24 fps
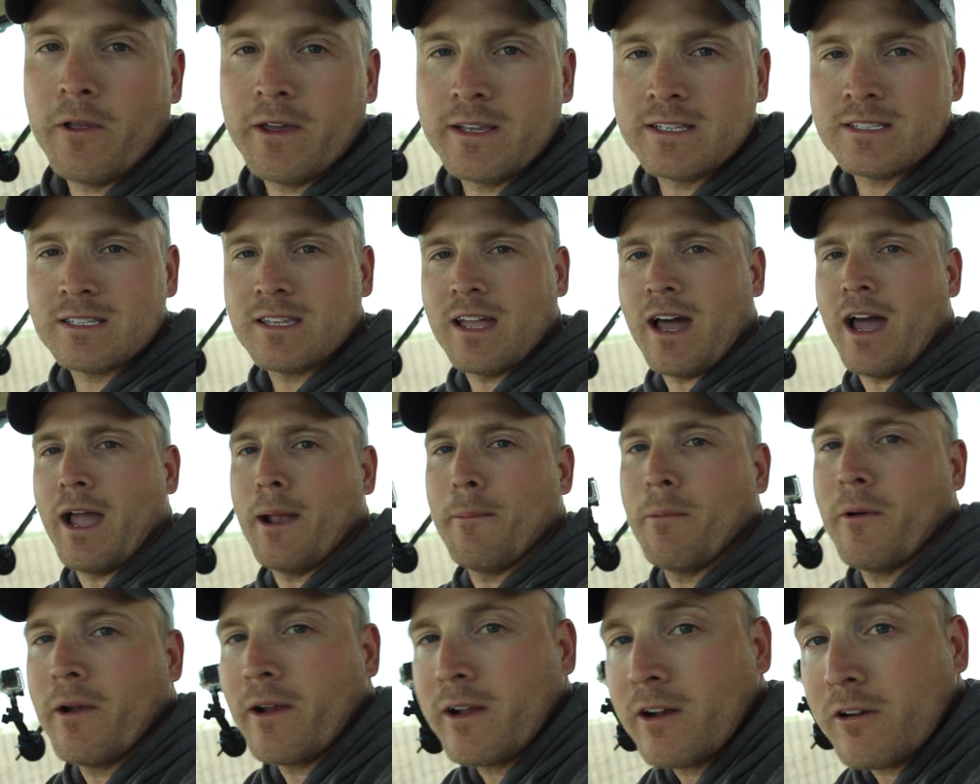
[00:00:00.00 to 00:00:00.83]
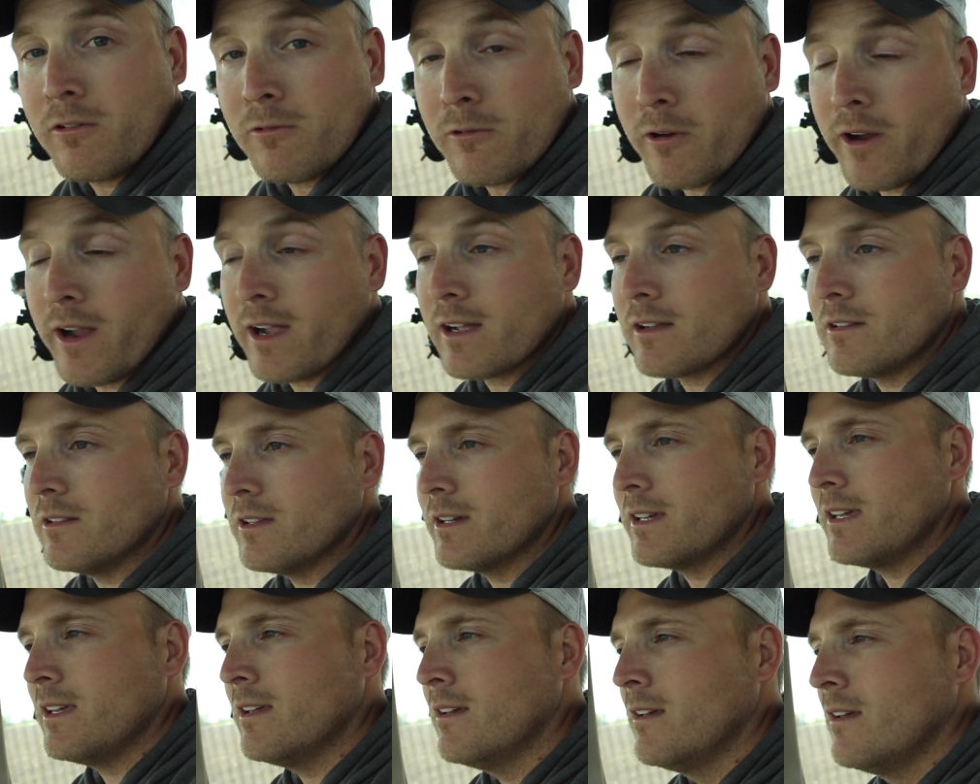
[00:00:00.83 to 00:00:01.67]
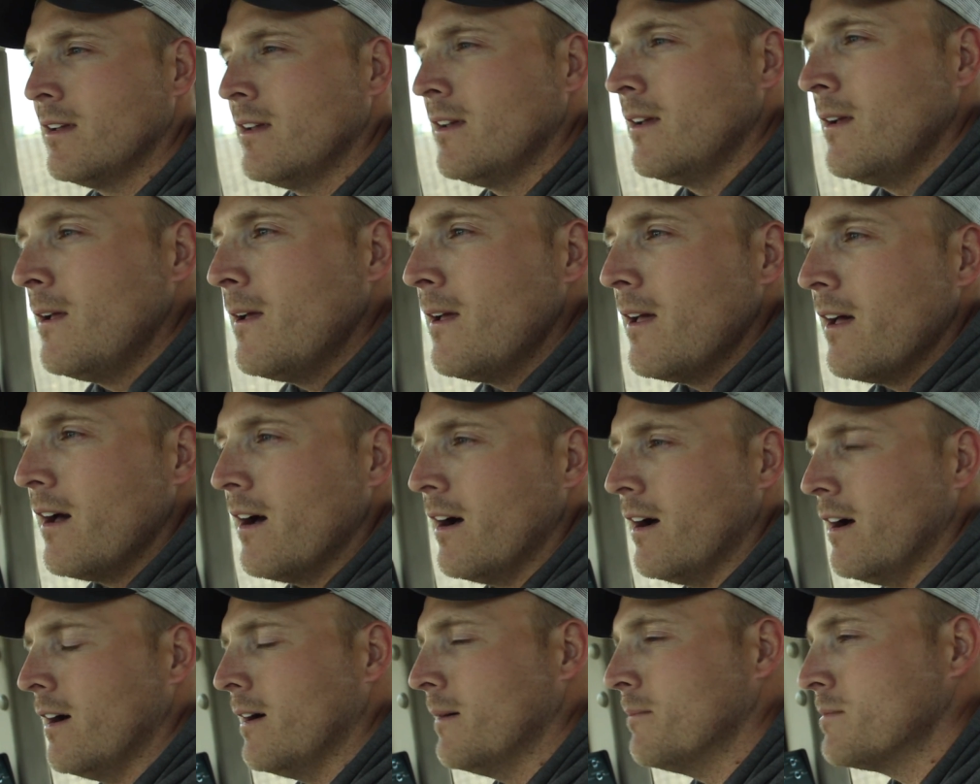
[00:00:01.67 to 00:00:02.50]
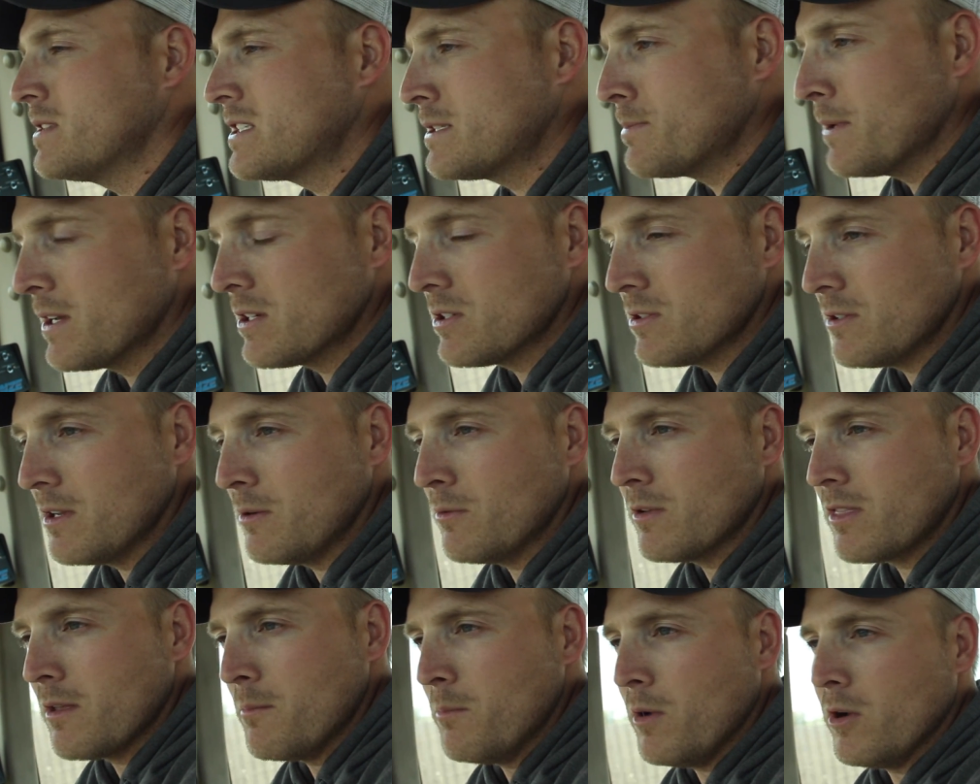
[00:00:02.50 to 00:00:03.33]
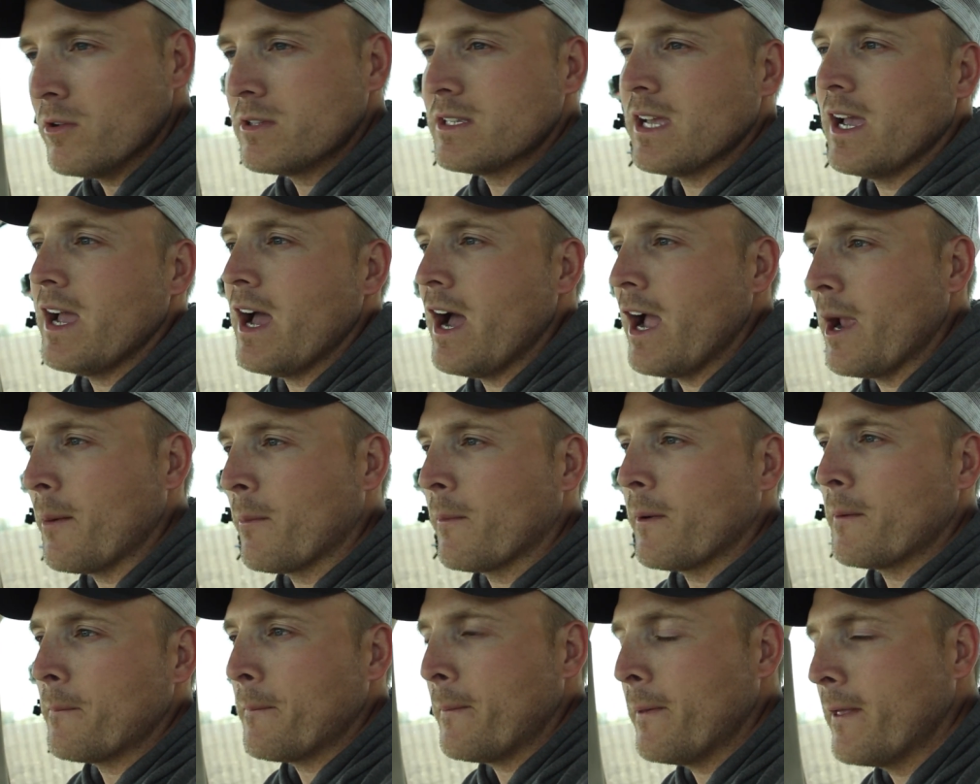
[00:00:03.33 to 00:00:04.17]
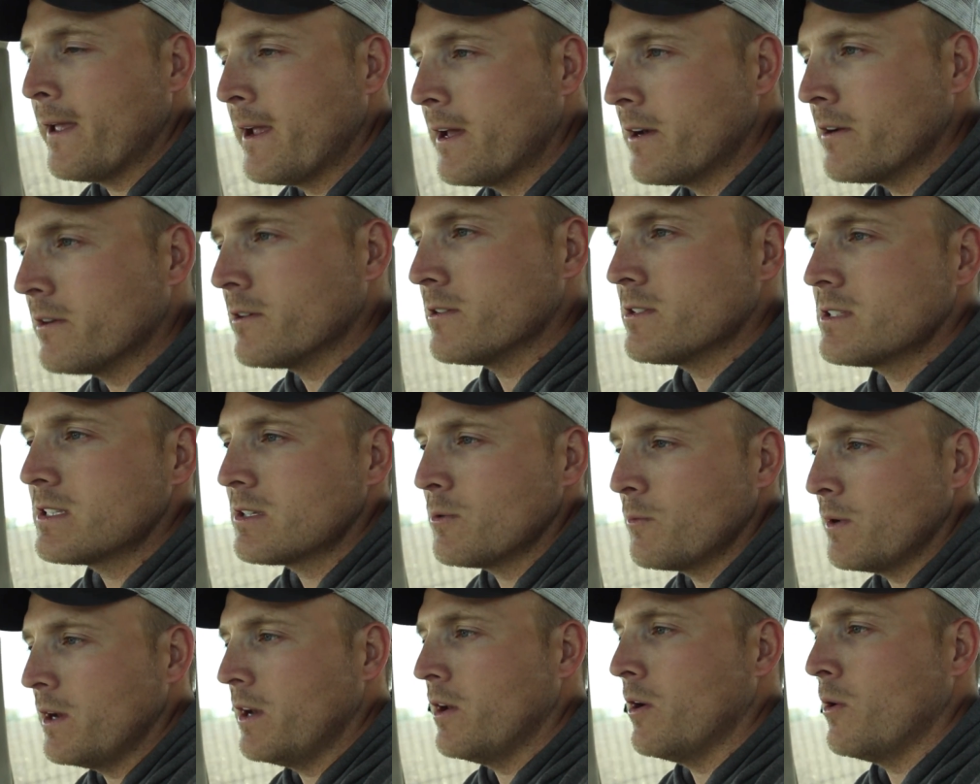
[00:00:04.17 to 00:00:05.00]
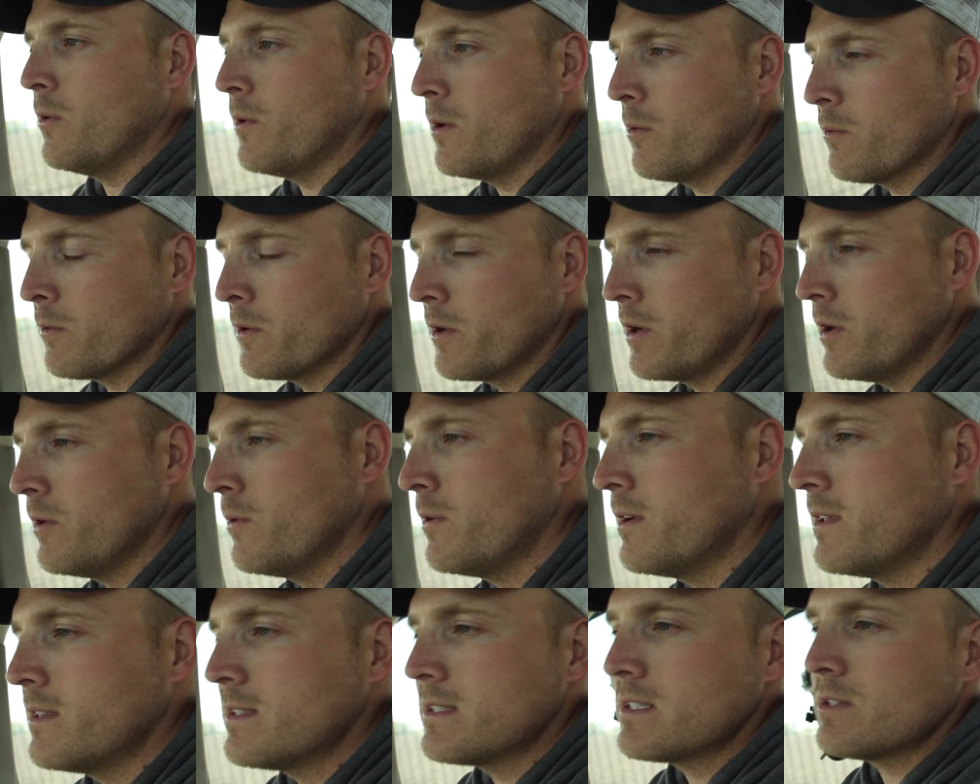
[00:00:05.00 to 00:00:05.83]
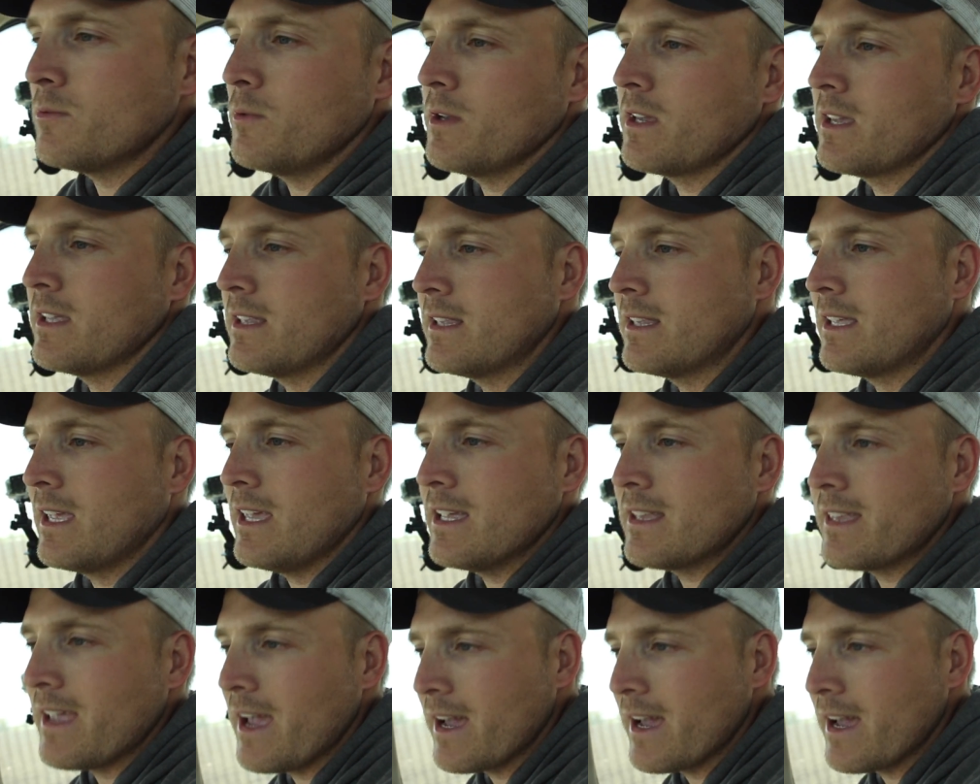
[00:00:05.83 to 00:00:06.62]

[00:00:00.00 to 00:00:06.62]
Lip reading: place the hybrid correctly, especially with a multi-hybrid planter, so we know what we're doing so we can get